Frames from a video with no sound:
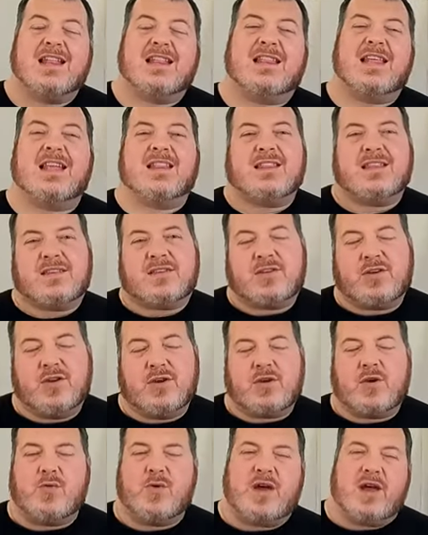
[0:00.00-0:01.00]
Let this
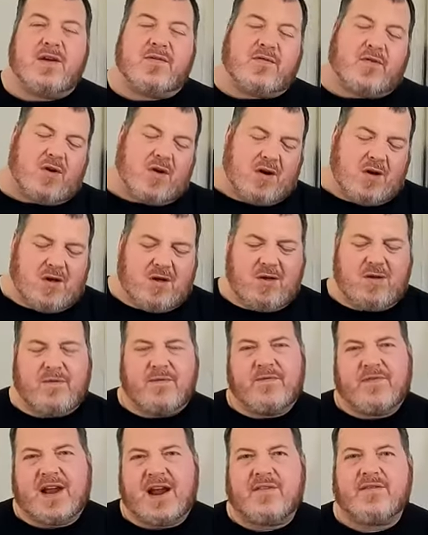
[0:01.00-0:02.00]
cook away for,
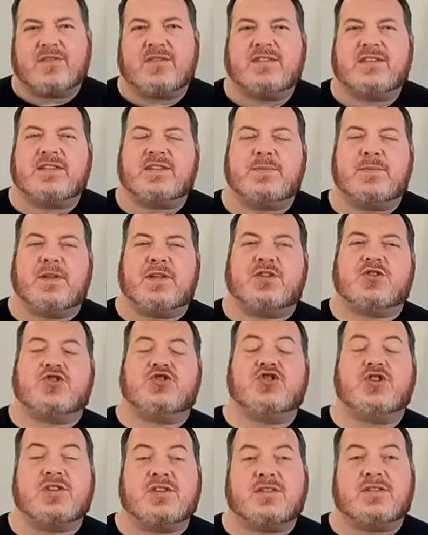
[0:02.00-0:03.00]
5 or 6 minutes
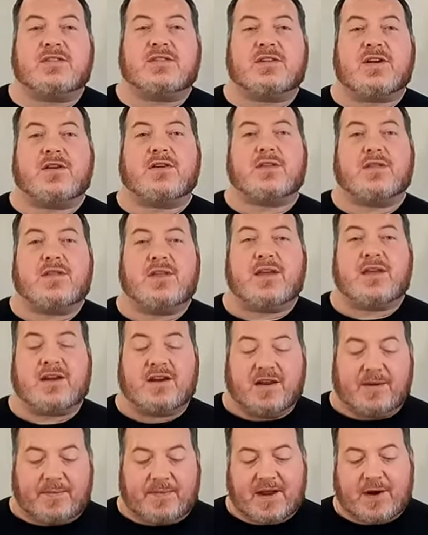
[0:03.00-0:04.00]
just to start to thicken up.